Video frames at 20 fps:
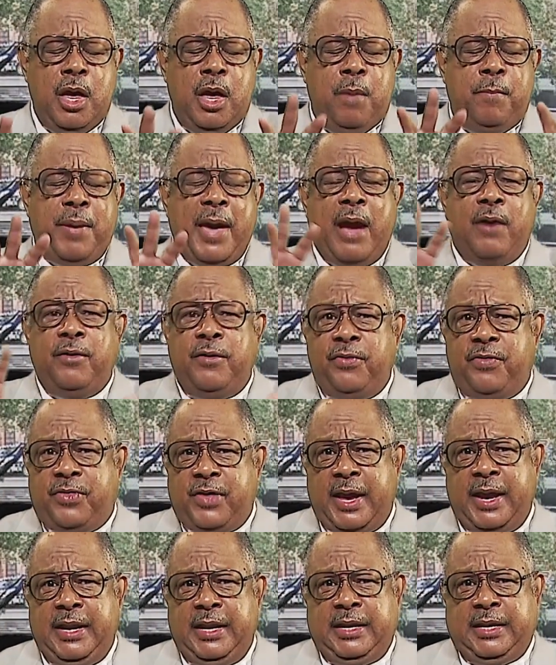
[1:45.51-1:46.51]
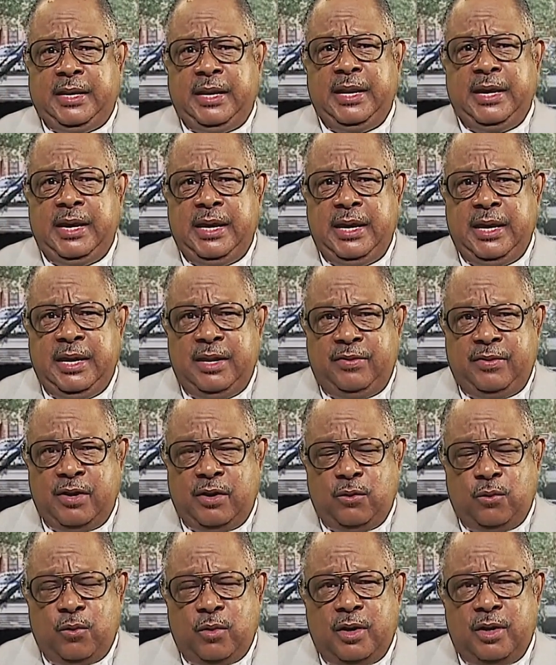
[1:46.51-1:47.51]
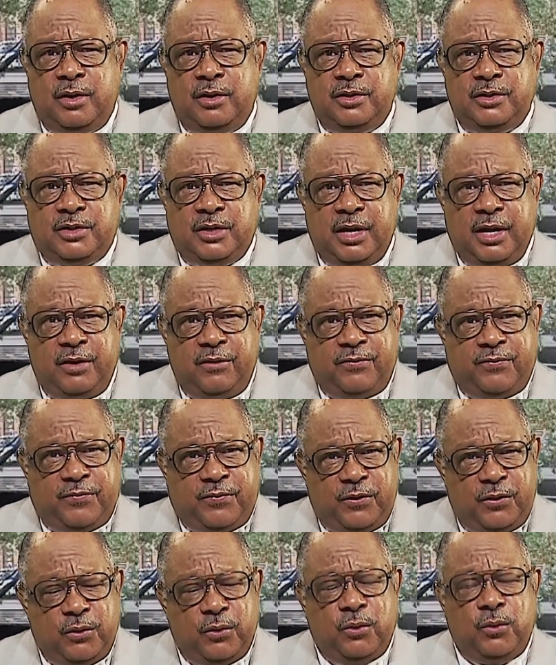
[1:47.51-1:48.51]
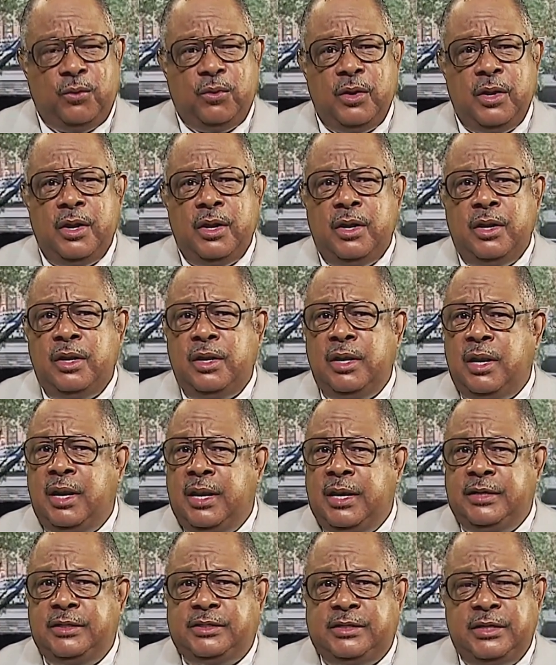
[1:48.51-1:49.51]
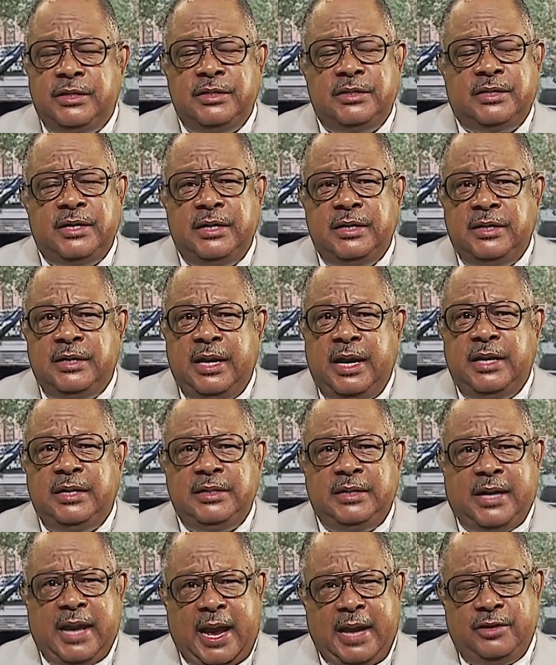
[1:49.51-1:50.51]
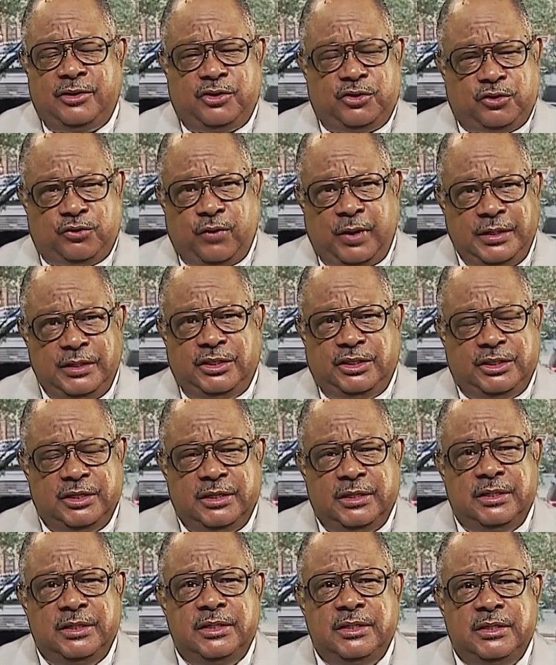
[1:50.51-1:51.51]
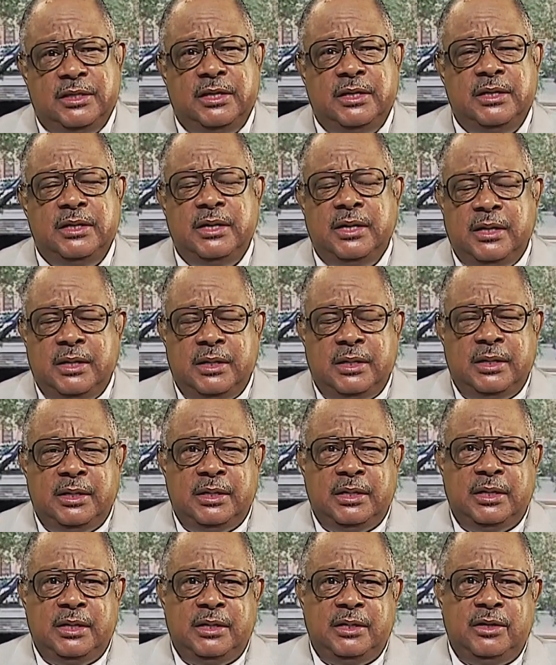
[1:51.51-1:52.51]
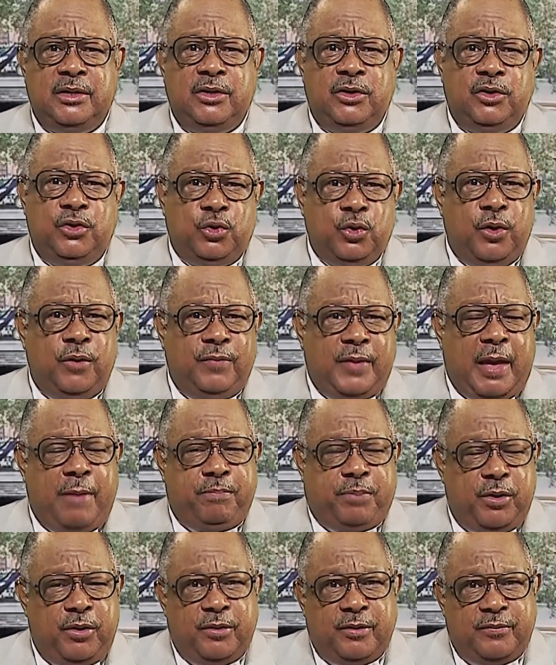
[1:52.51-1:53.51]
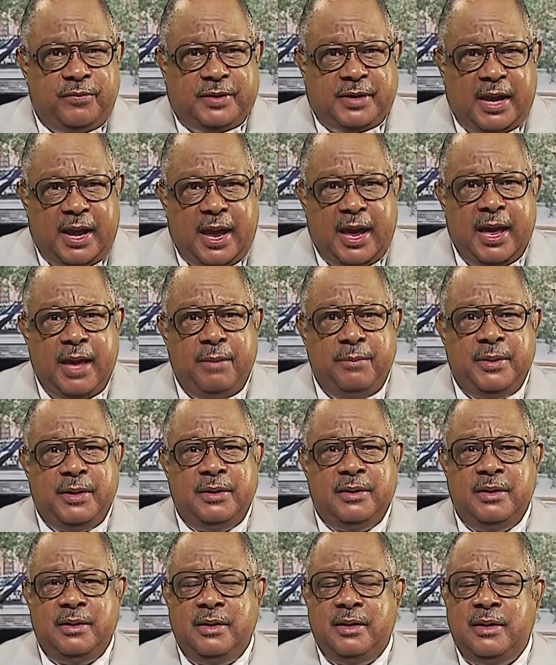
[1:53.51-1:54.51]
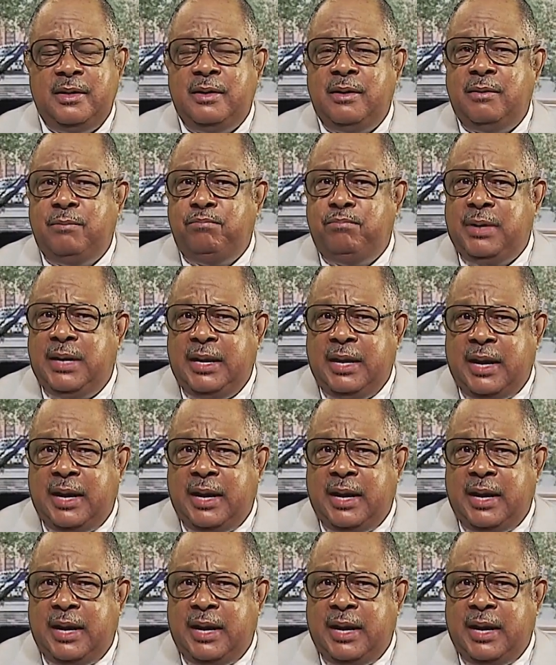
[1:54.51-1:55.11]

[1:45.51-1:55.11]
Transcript: Parenthetically, there was a few lynchings and, and castrations. And, and, and during that period of time, and Billie